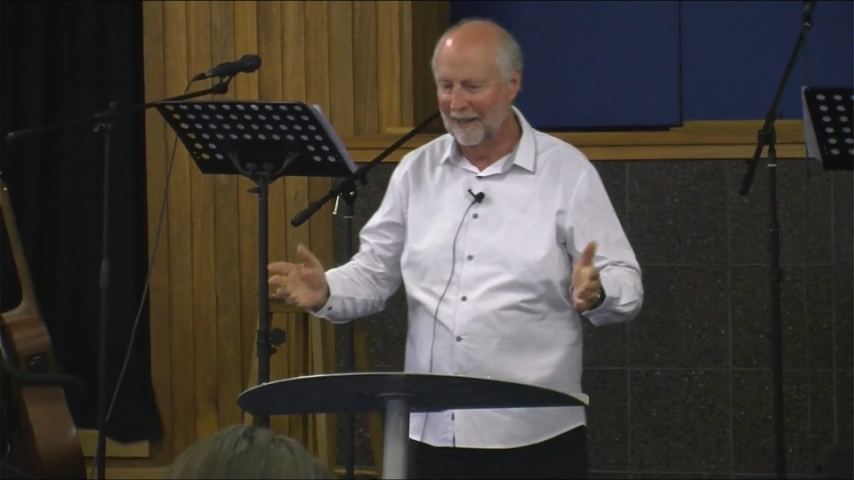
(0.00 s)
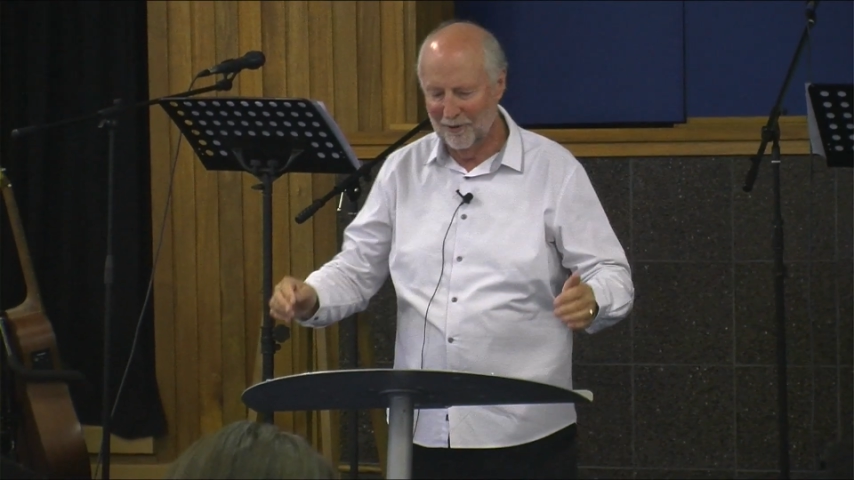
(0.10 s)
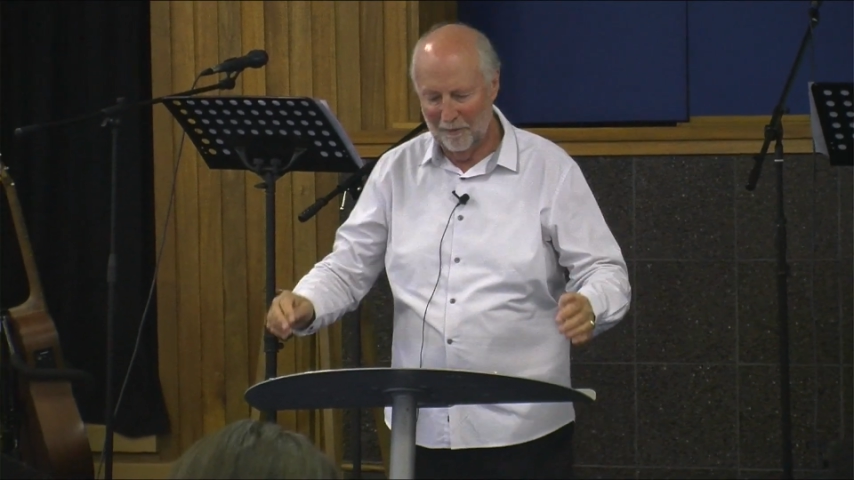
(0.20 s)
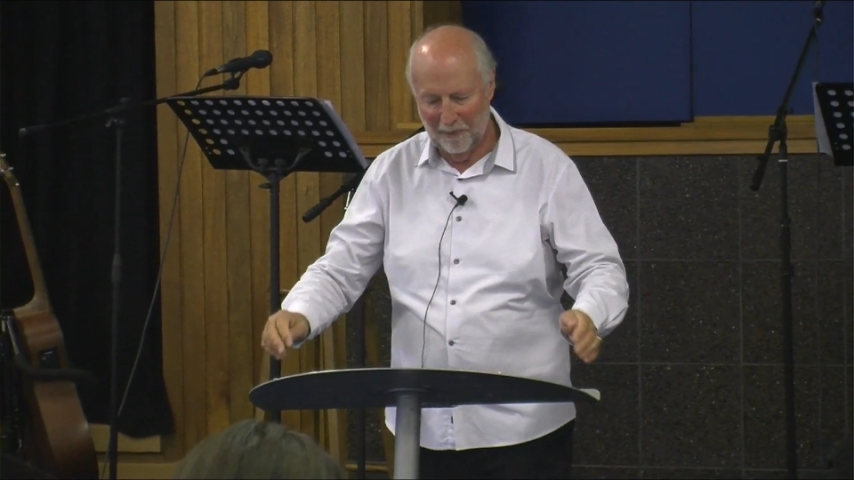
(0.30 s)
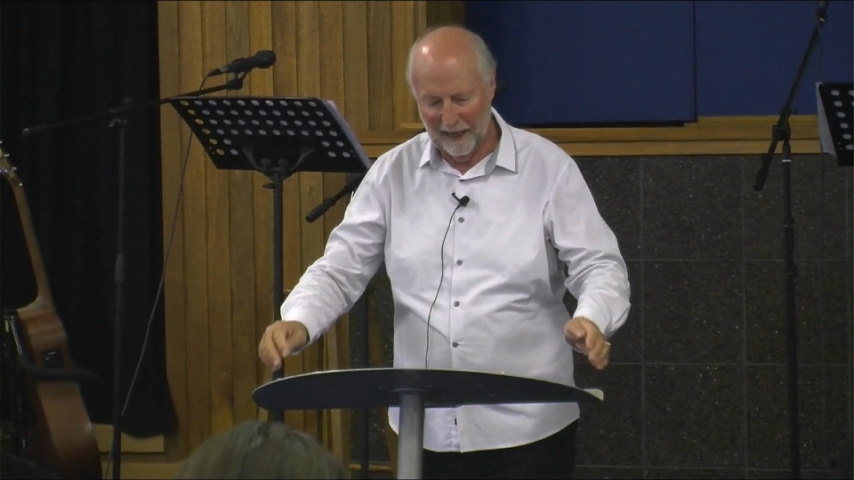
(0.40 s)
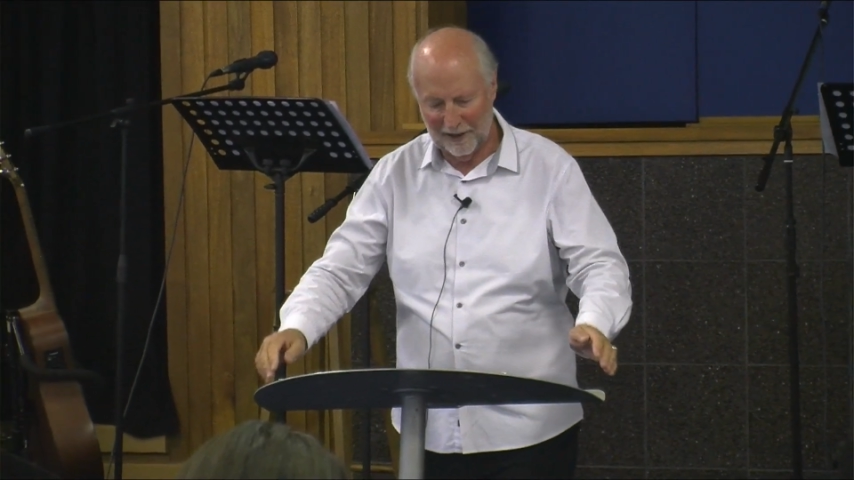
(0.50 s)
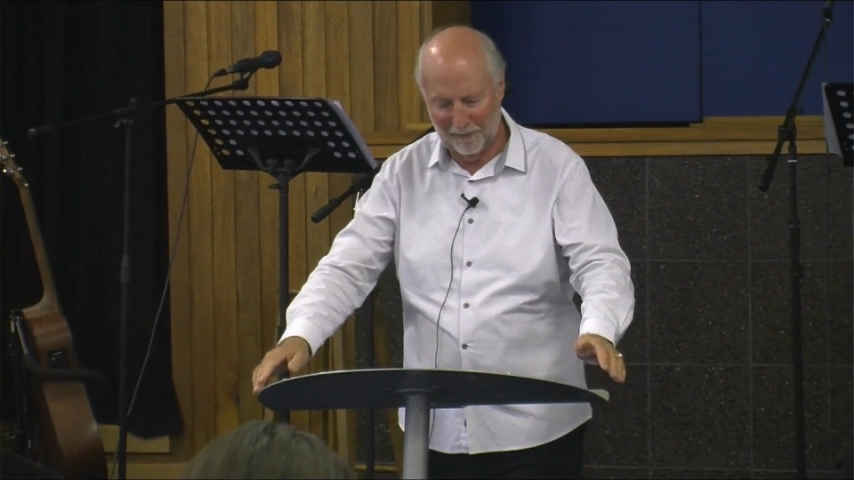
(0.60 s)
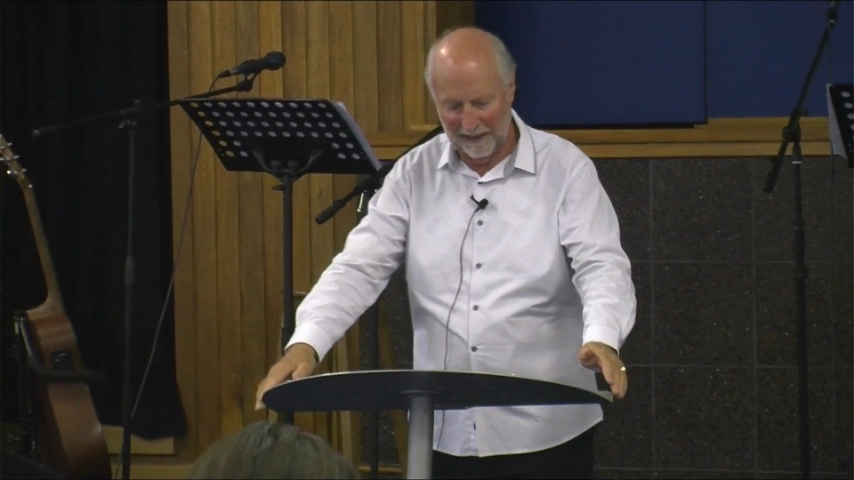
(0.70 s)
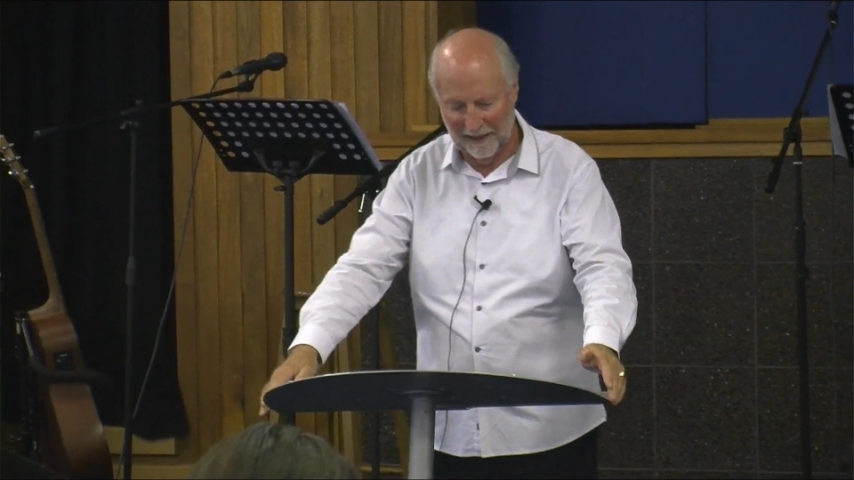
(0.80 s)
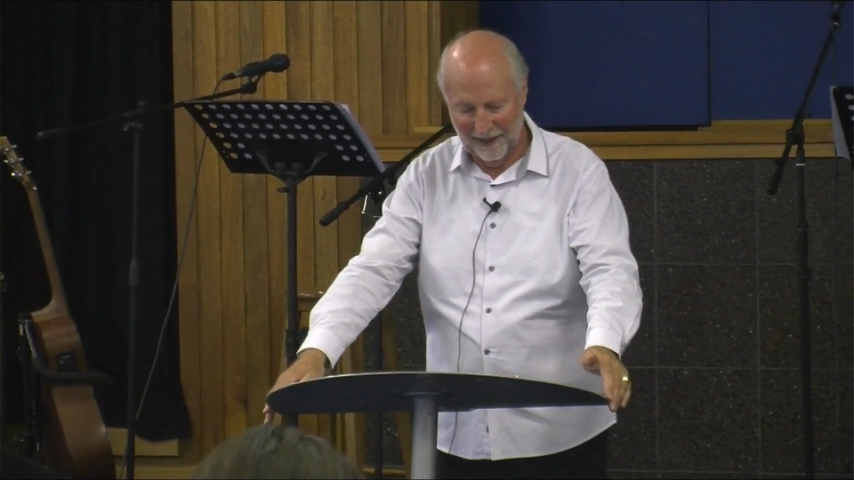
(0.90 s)

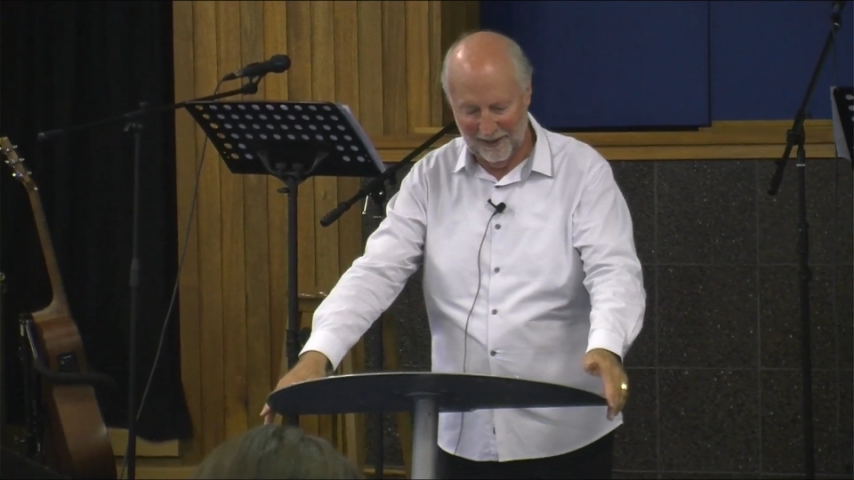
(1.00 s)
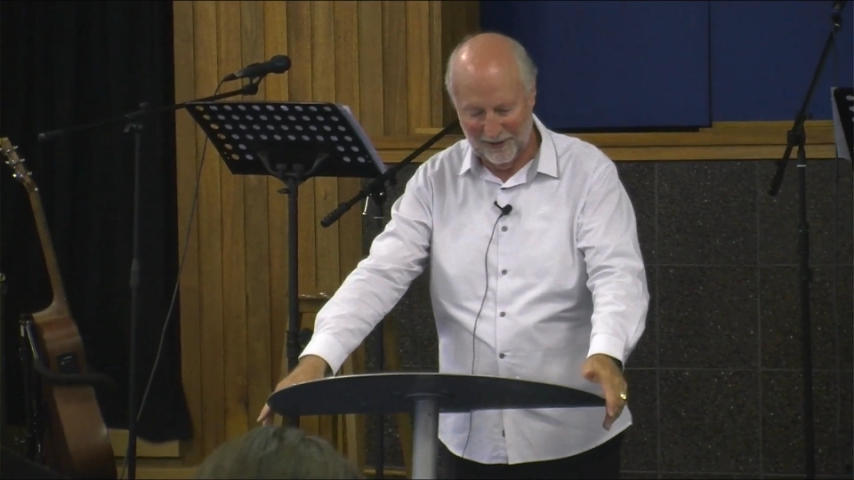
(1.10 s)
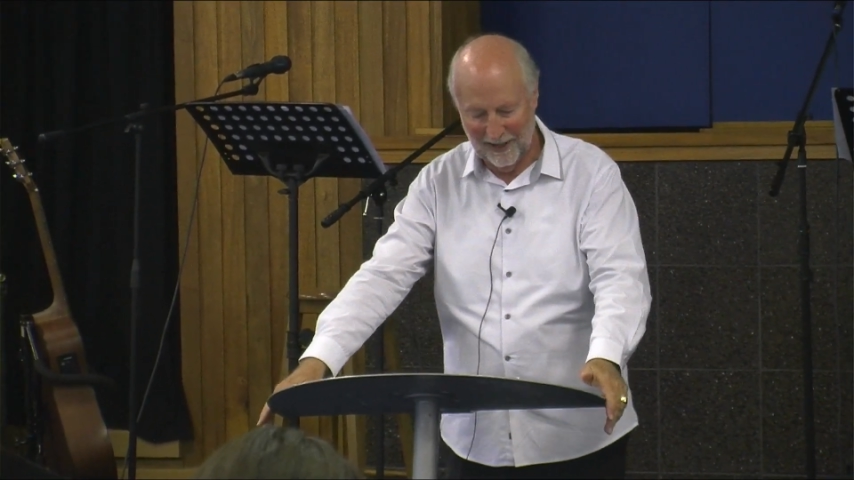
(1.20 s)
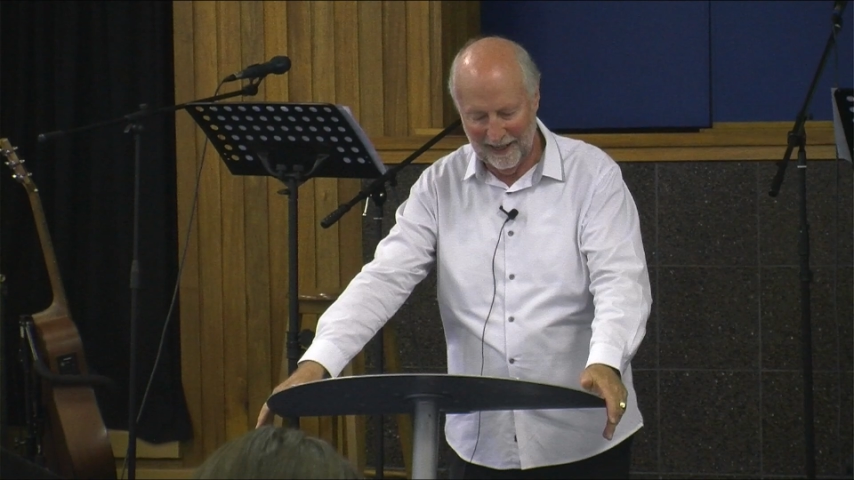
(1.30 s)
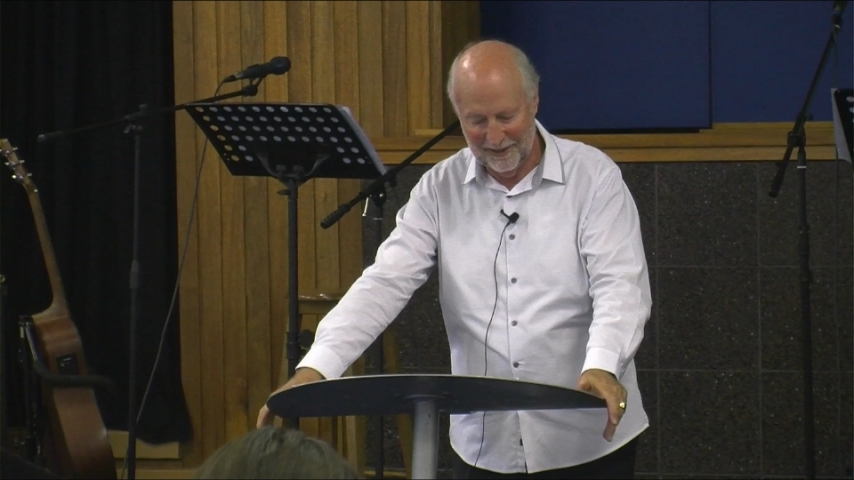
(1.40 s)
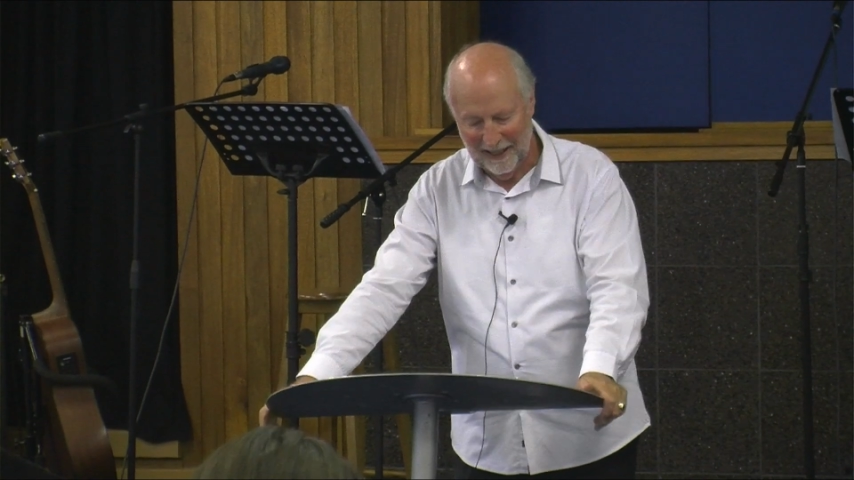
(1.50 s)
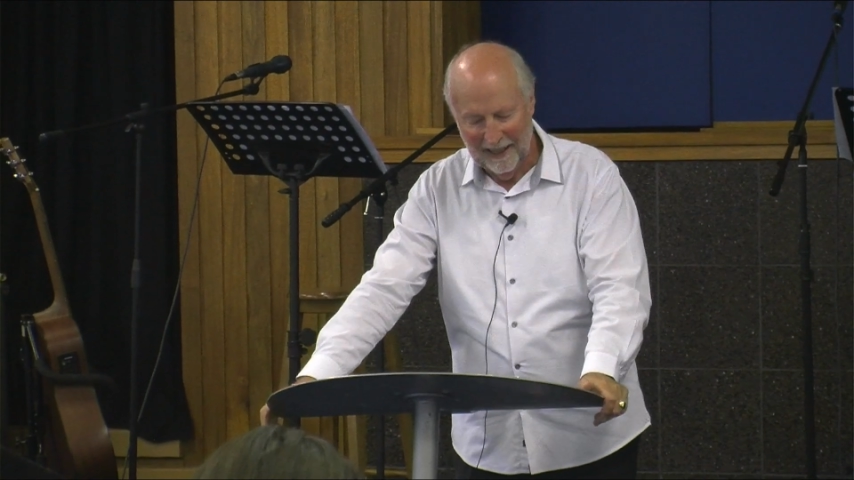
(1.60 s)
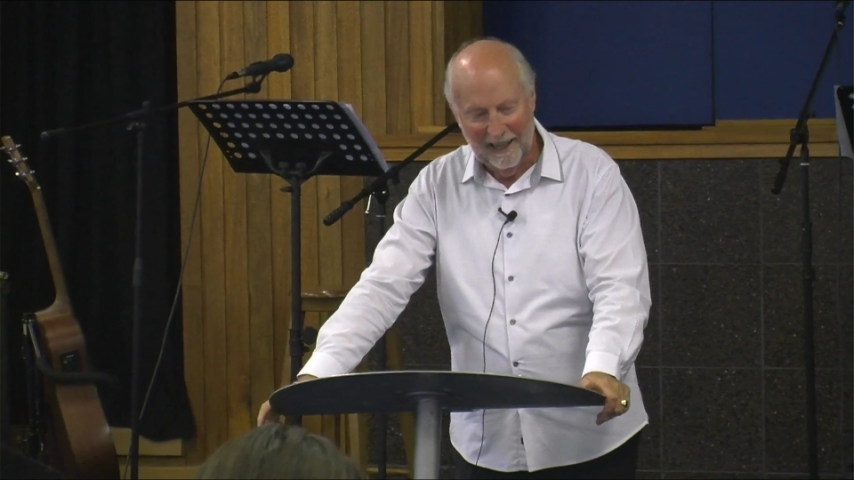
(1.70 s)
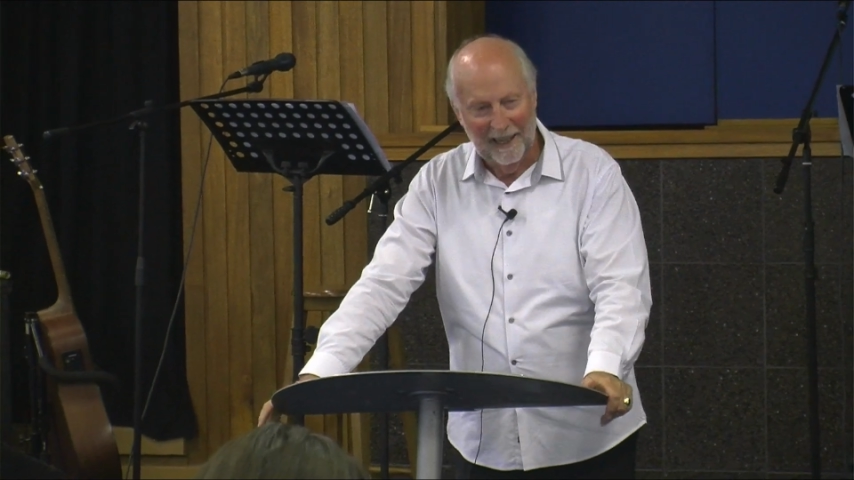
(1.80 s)
$100 back in those days.